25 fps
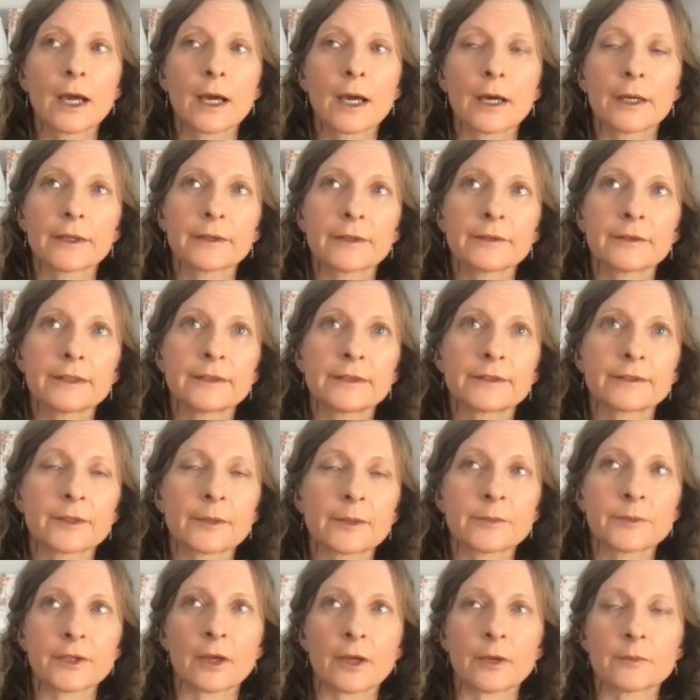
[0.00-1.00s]
And I think
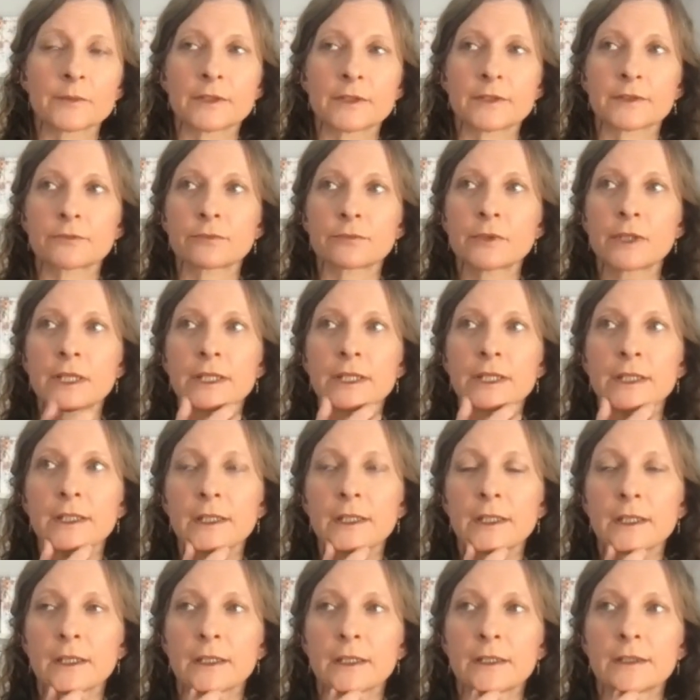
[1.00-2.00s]
sometimes it's
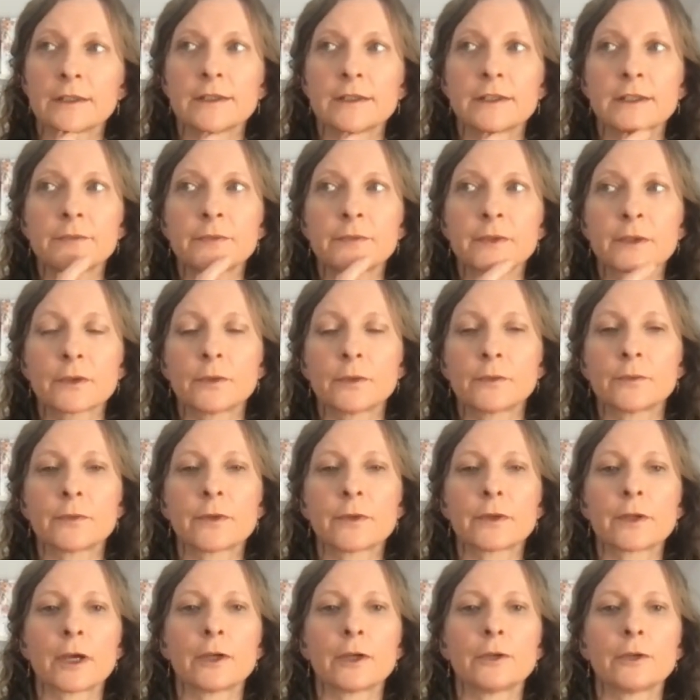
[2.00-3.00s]
really difficult for
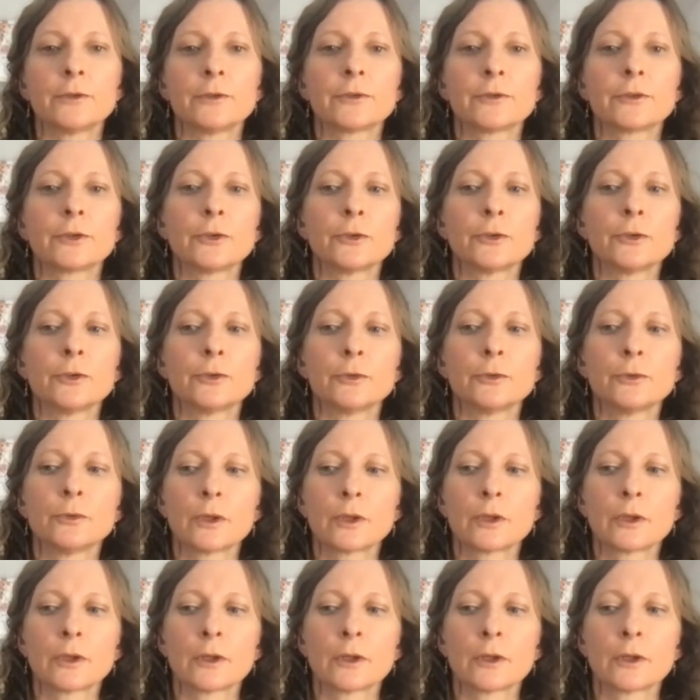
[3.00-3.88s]
those who